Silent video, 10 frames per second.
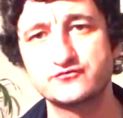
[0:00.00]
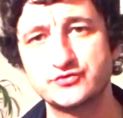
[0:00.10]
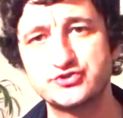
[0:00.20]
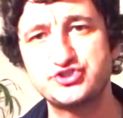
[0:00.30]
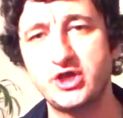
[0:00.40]

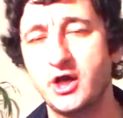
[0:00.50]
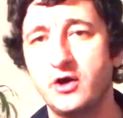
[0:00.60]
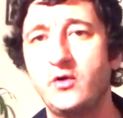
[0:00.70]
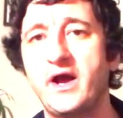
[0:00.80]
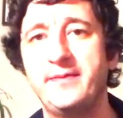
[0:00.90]

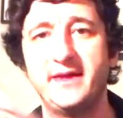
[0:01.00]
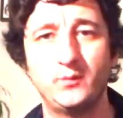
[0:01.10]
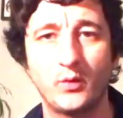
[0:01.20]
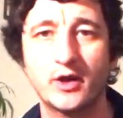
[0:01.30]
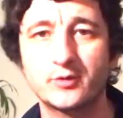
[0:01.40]
Rousseau and
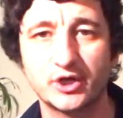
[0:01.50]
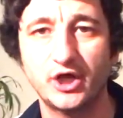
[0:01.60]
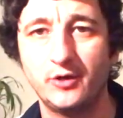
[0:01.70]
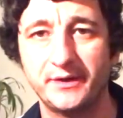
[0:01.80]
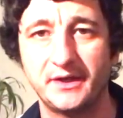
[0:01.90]
then where we're
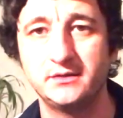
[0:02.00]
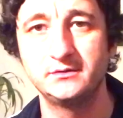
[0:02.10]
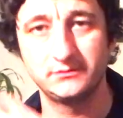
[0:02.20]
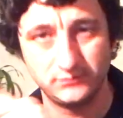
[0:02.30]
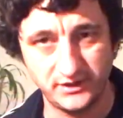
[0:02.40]
going
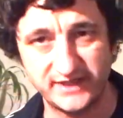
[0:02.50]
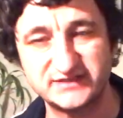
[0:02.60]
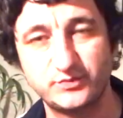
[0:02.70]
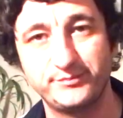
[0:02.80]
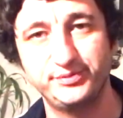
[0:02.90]

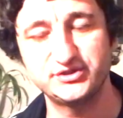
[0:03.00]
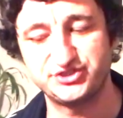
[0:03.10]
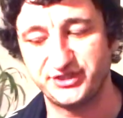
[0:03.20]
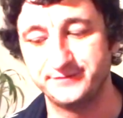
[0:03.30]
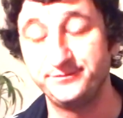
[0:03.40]
next with
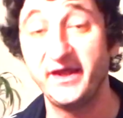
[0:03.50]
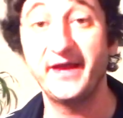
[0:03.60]
Bookchin,